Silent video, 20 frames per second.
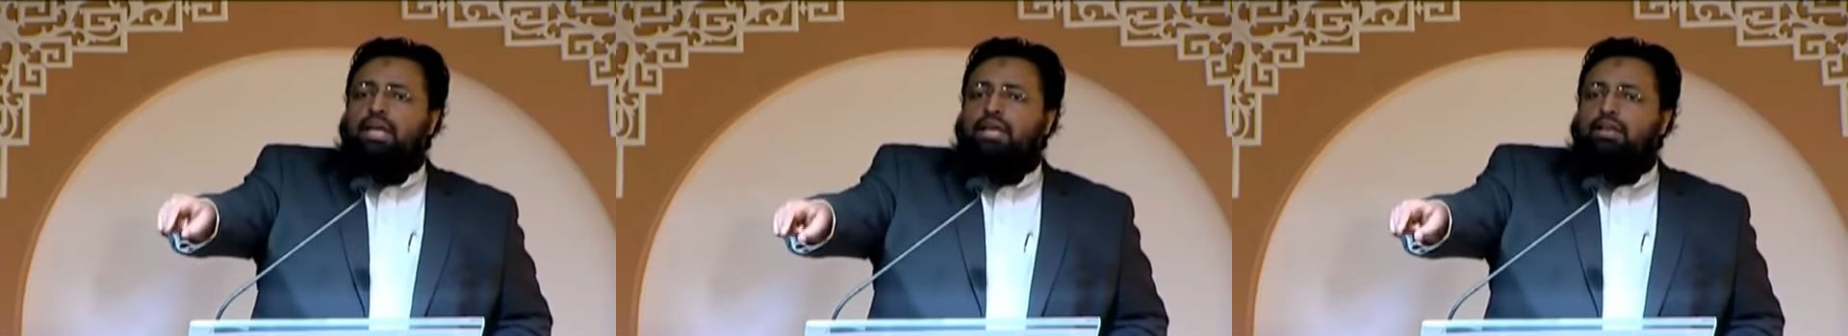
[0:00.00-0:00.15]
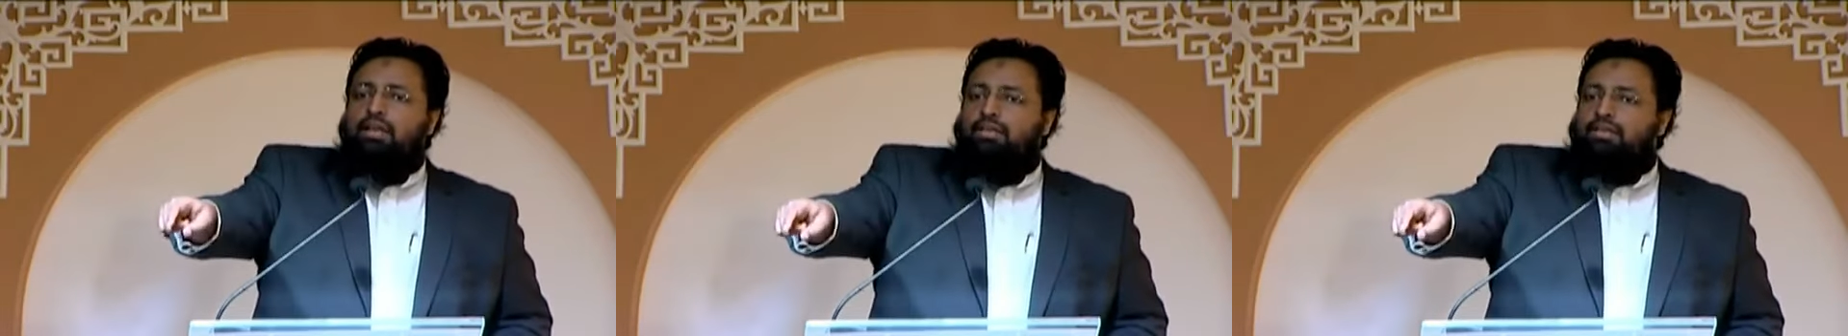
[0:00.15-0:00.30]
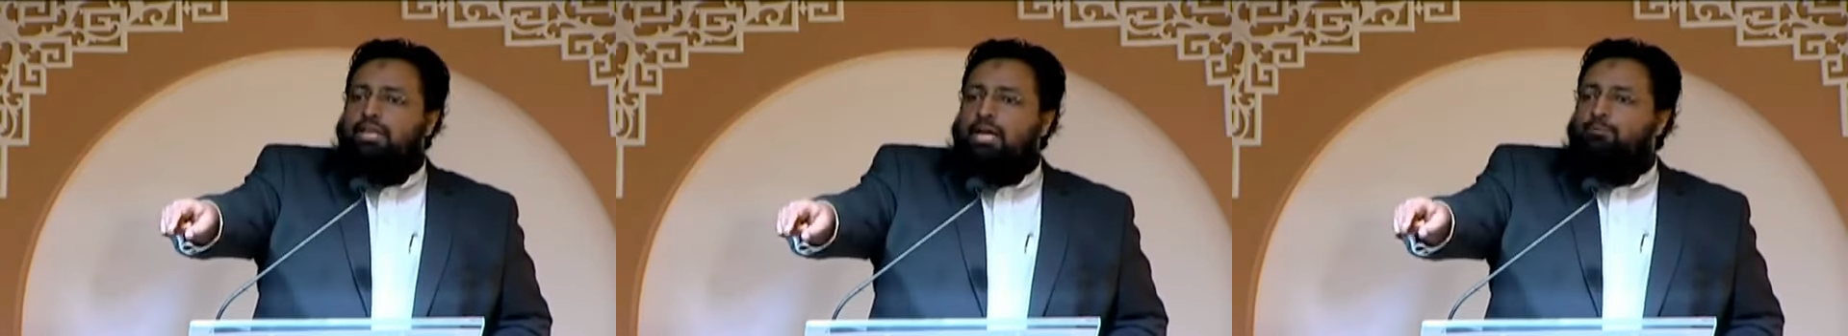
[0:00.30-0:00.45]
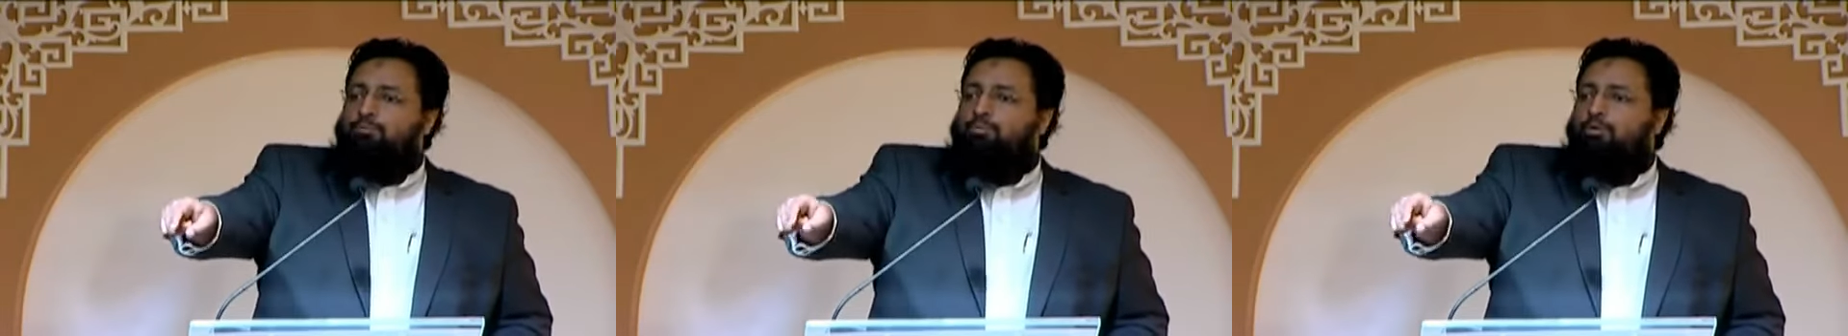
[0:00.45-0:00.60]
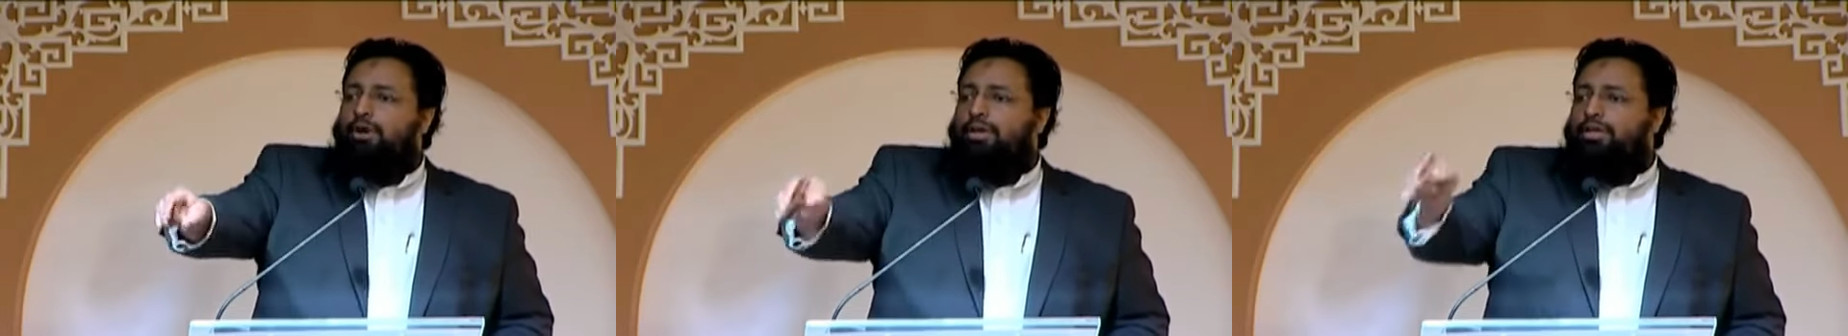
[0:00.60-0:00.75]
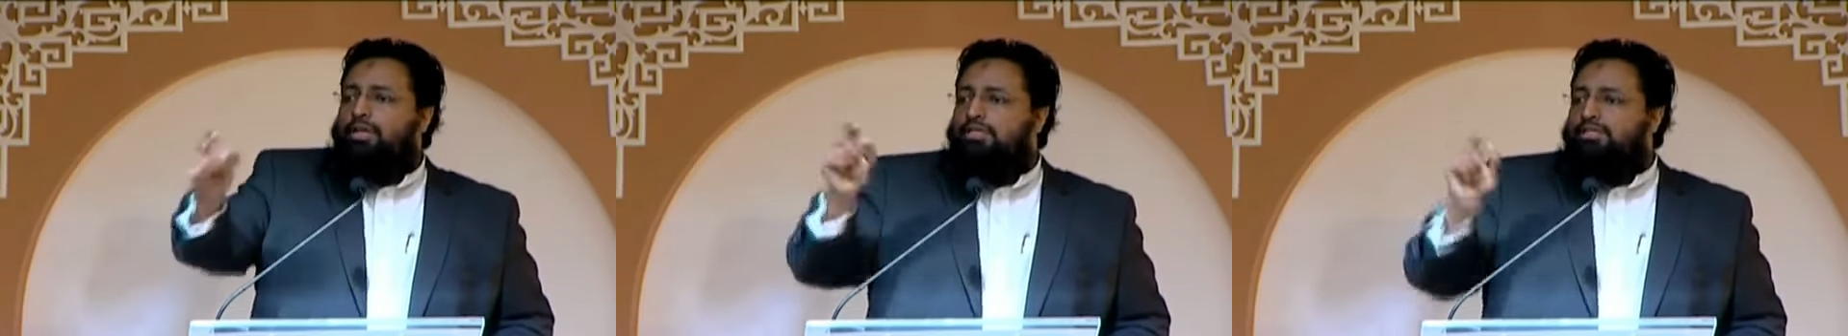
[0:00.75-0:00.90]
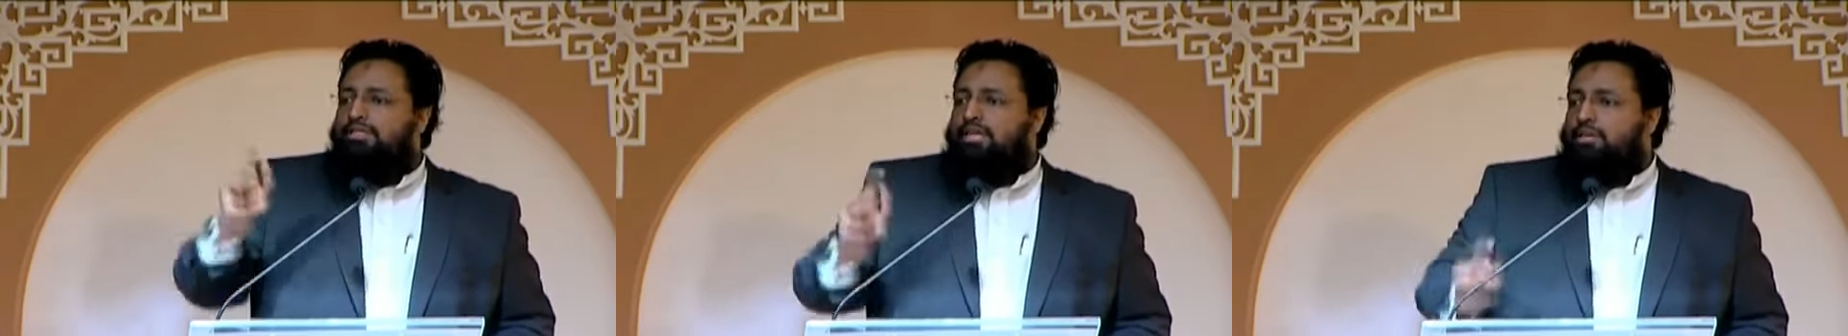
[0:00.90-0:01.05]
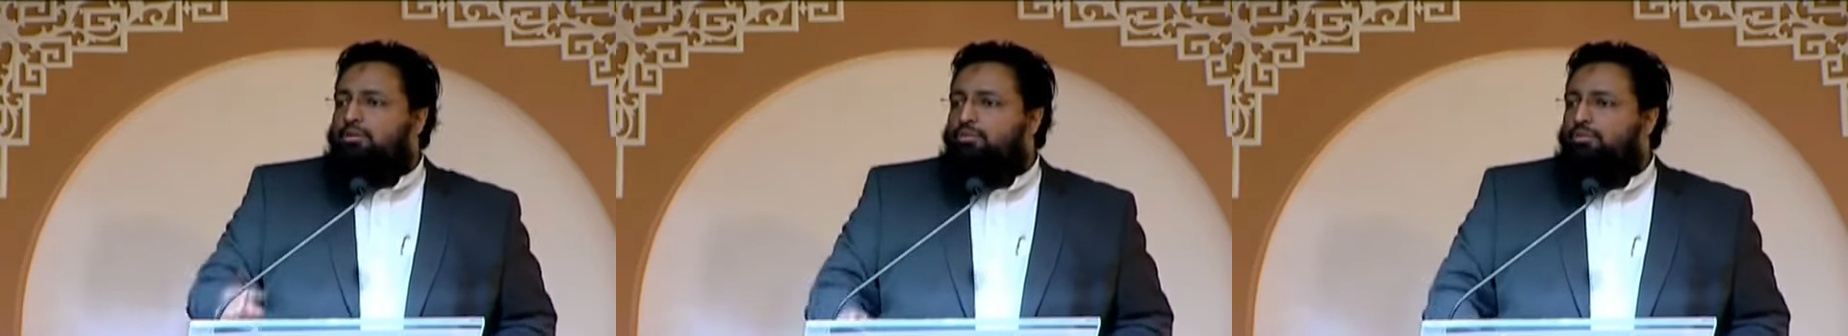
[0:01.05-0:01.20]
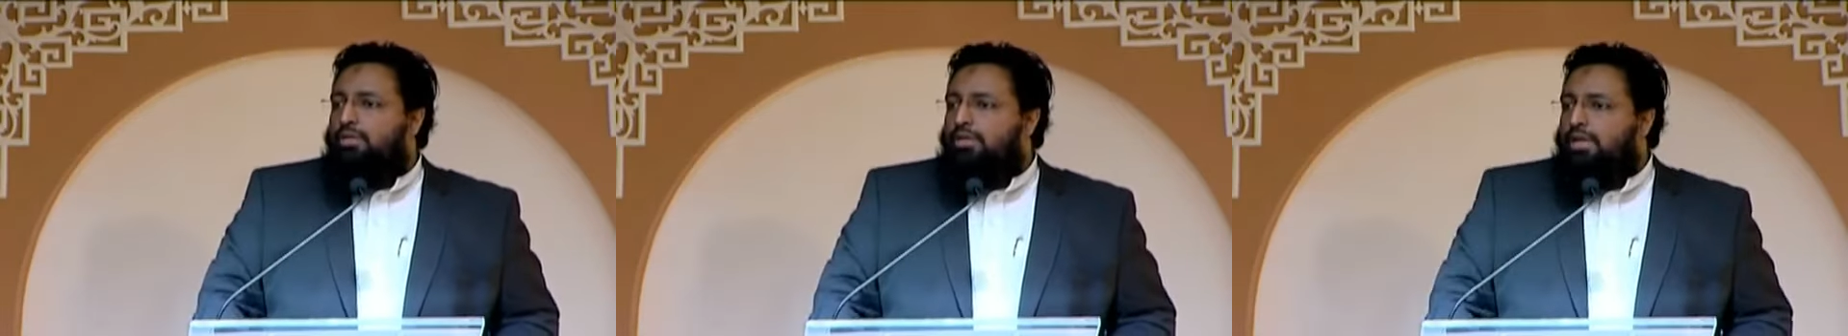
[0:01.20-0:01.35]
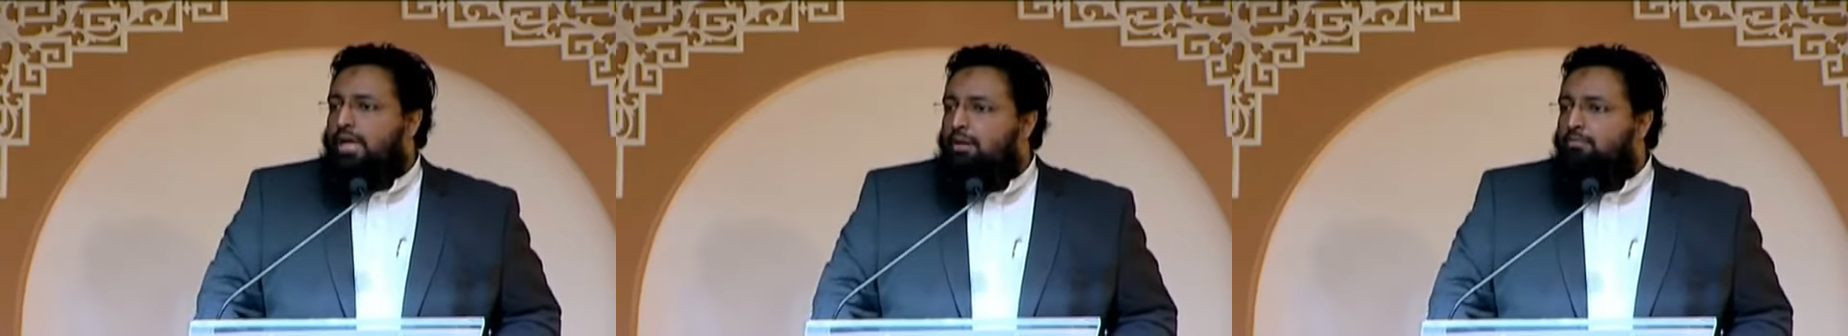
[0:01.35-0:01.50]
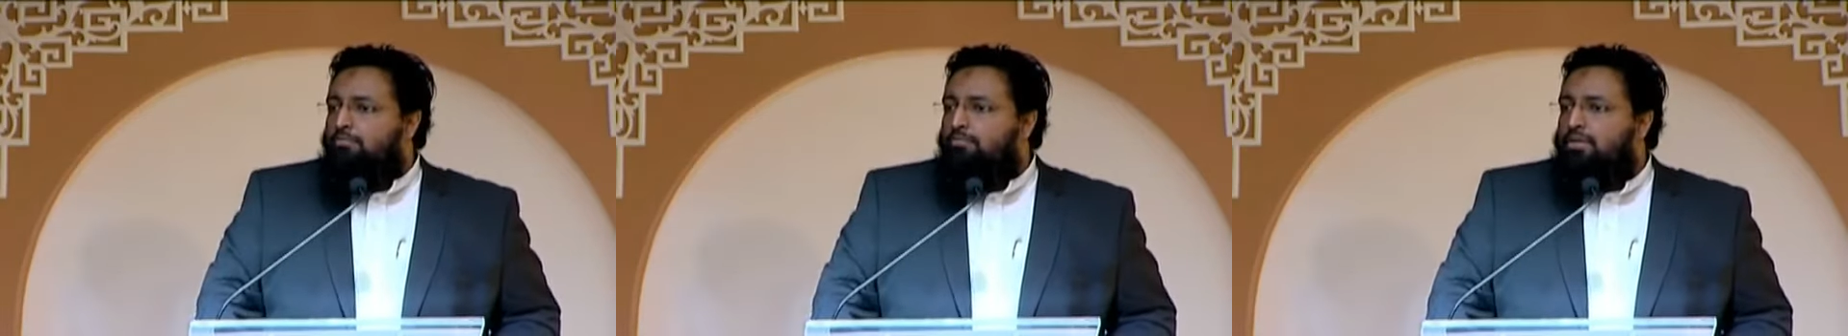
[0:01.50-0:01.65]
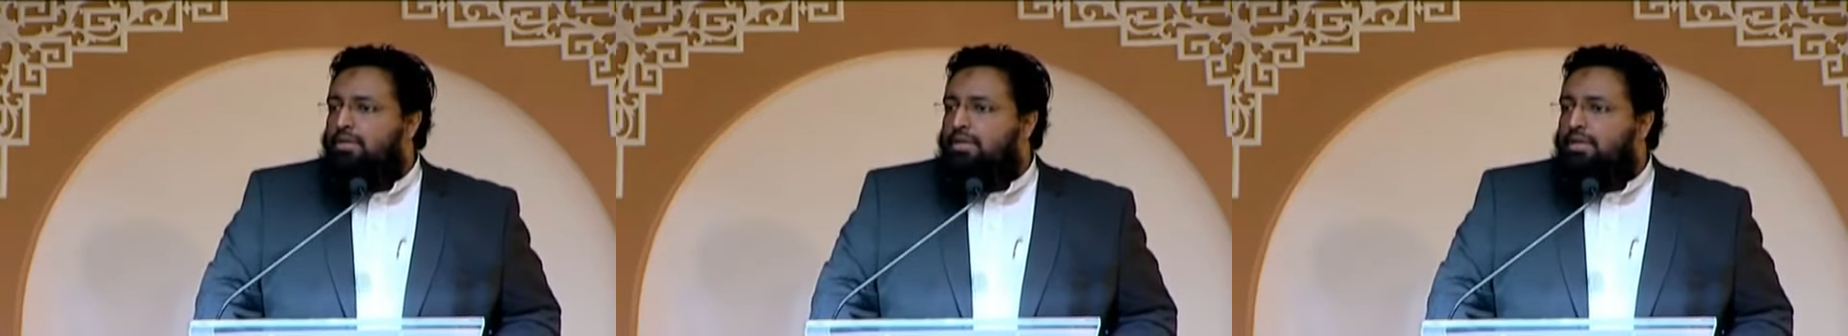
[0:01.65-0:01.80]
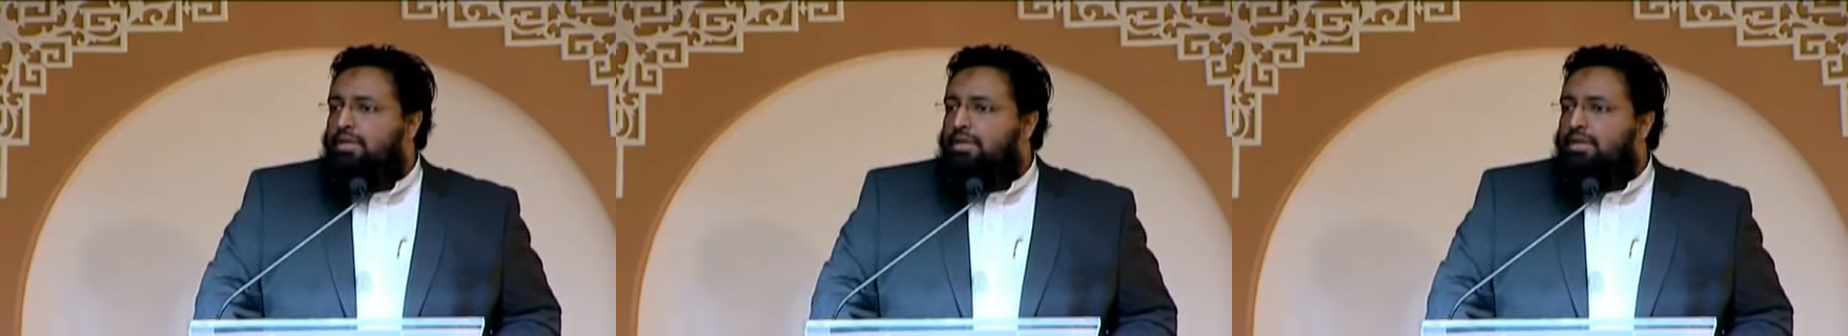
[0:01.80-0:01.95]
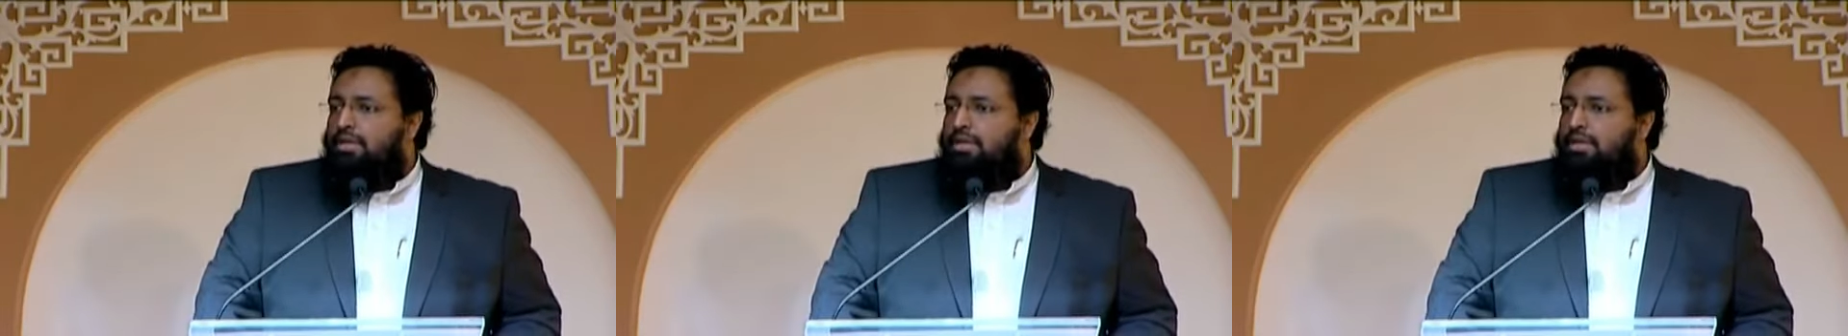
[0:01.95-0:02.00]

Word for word: and at that point his death will come,